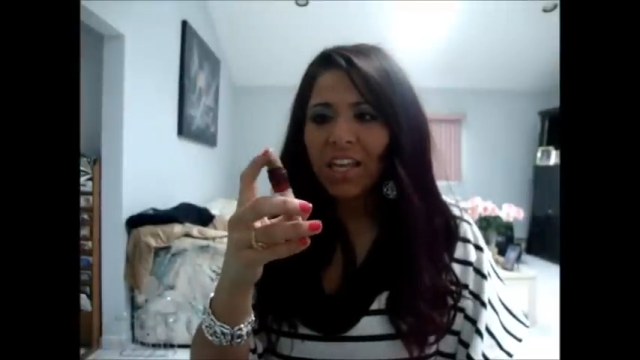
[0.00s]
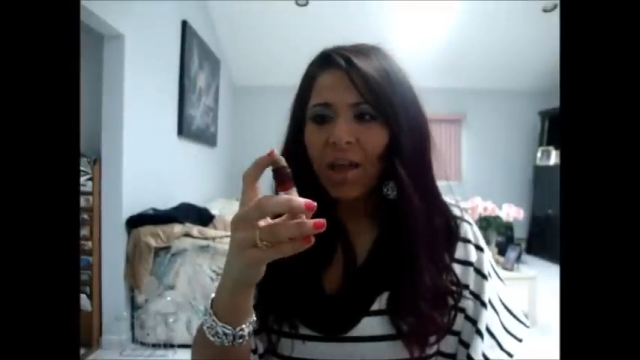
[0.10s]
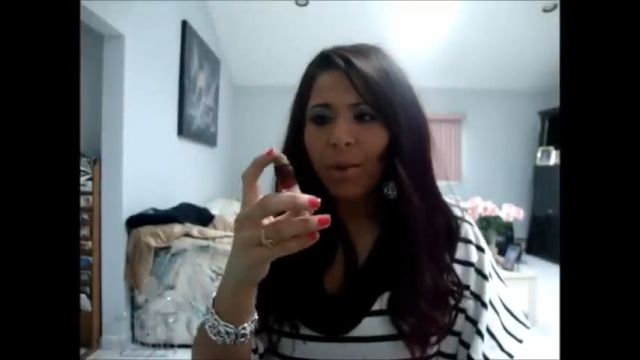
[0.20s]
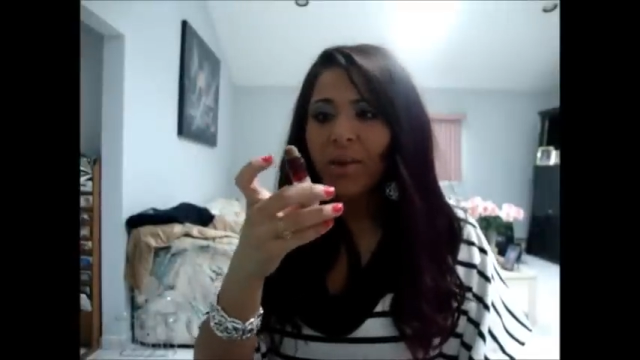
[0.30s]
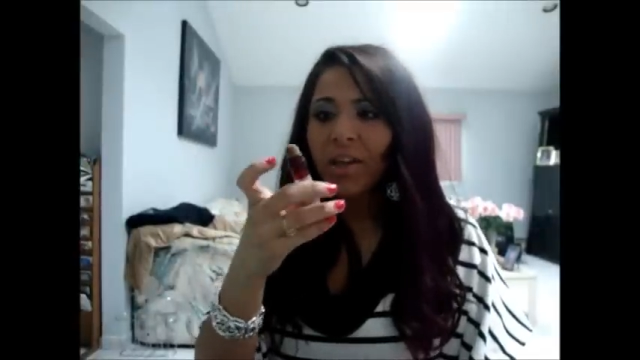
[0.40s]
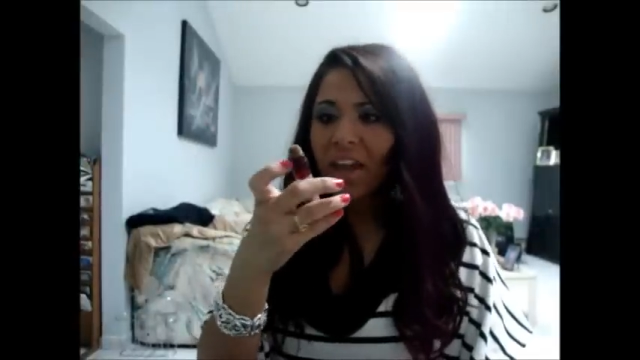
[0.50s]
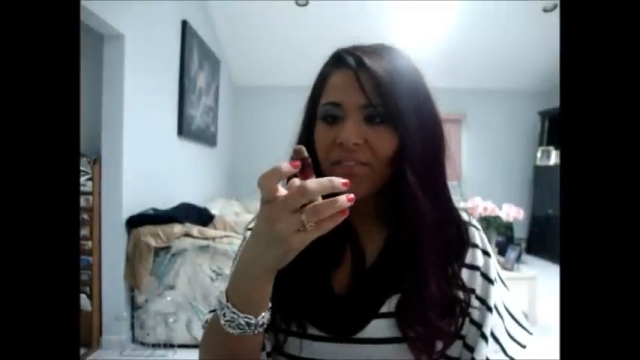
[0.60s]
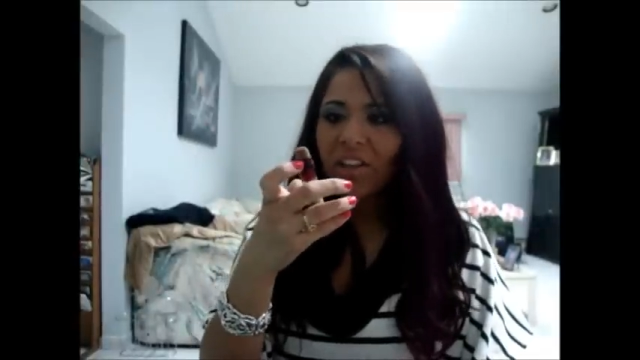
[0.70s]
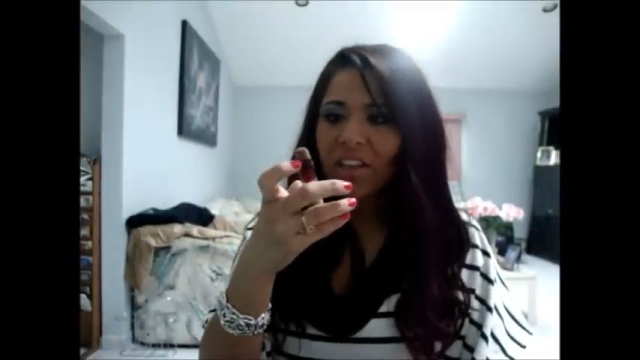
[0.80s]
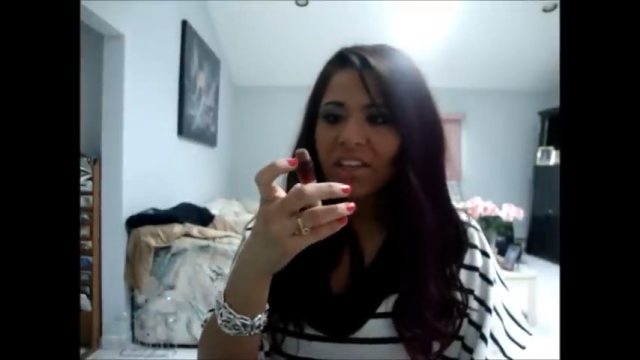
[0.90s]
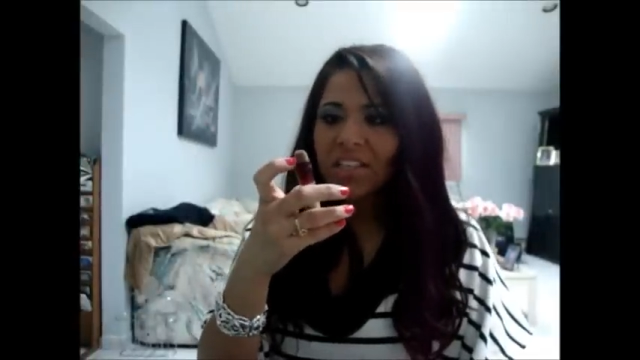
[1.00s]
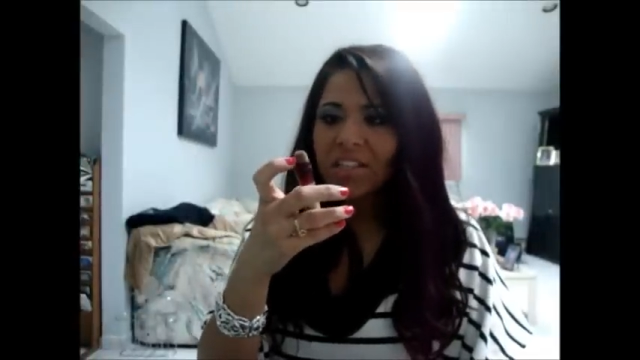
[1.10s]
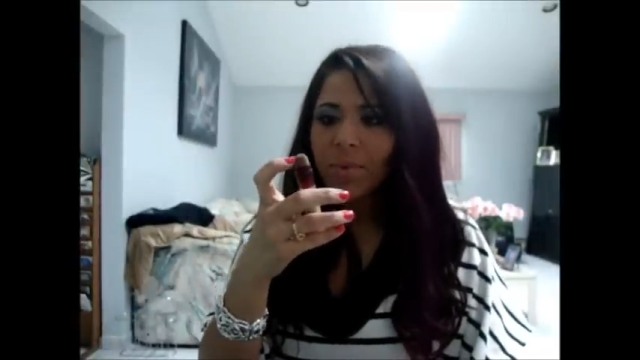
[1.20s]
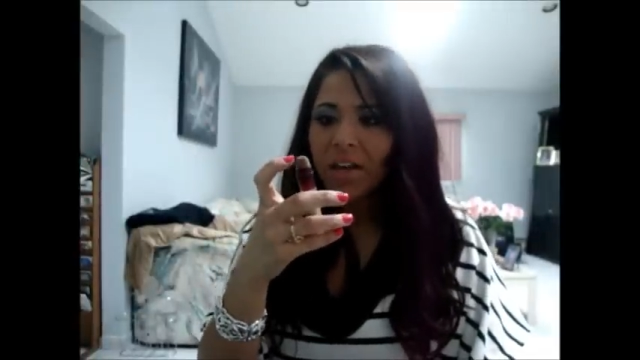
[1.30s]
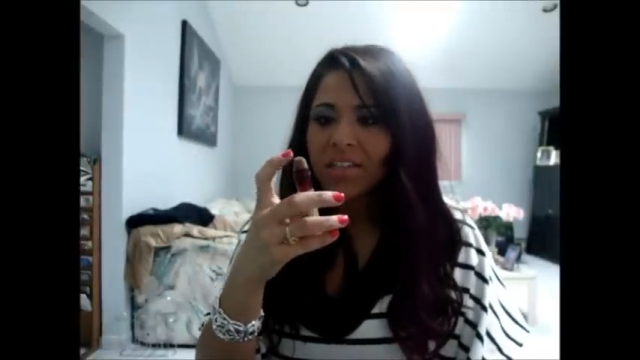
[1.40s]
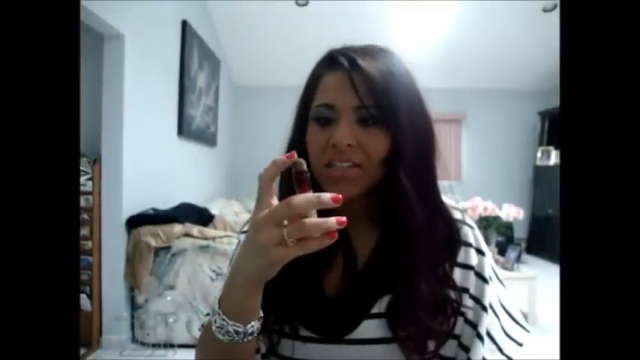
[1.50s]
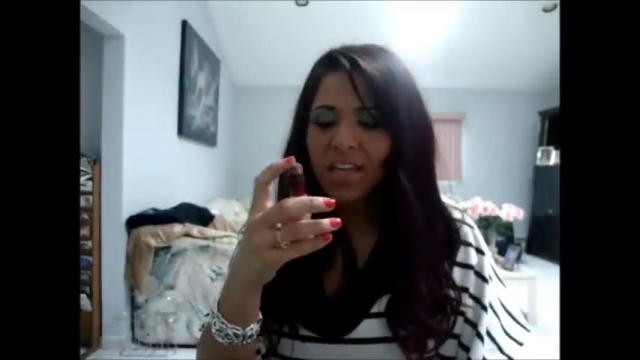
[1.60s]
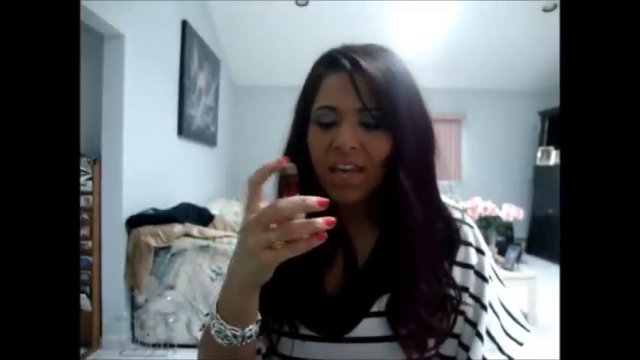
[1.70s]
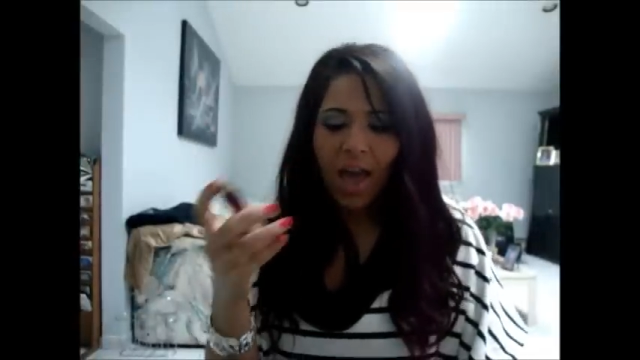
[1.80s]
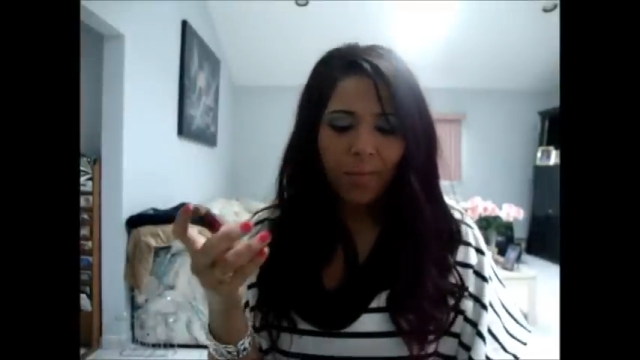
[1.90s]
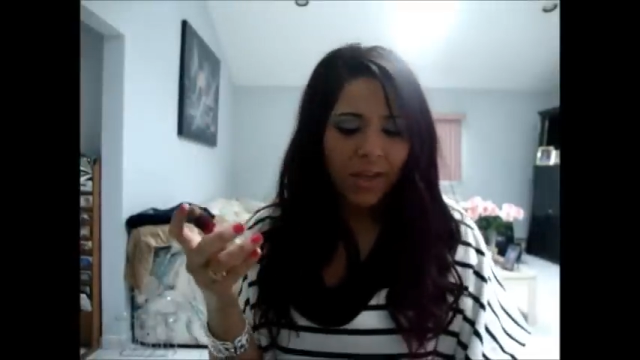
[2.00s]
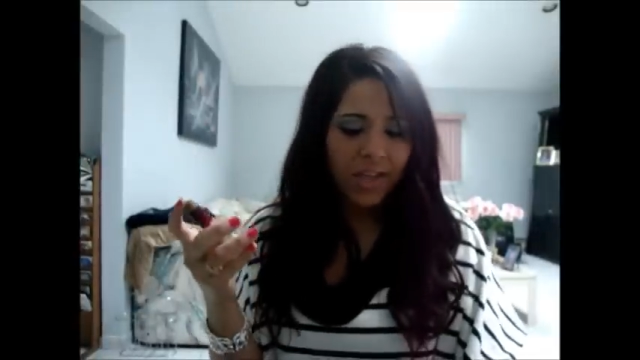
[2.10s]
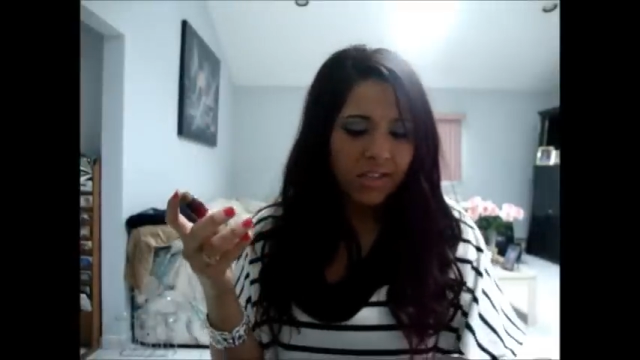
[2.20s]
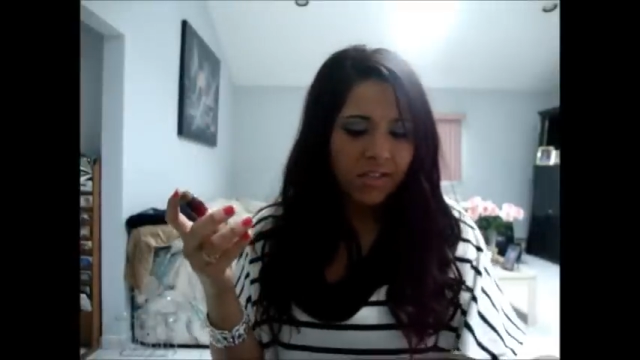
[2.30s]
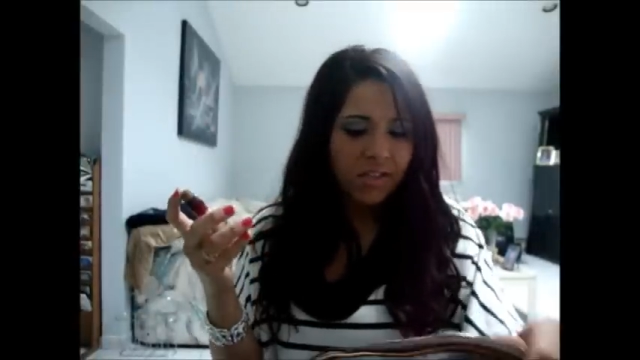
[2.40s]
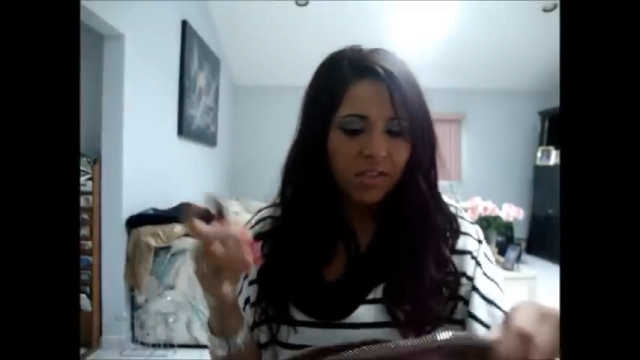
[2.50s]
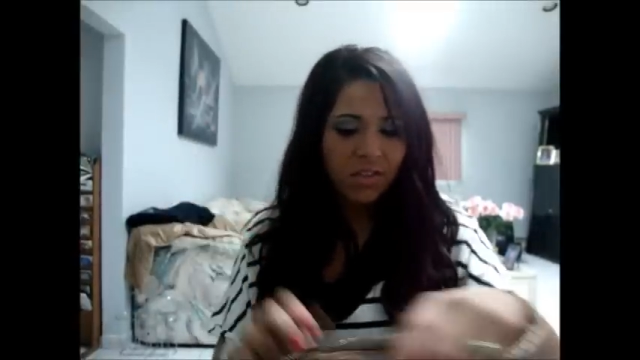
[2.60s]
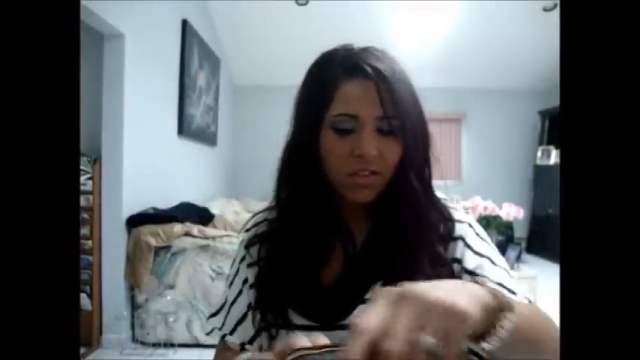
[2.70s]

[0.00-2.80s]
and now I'm going to have to clean this because the cap is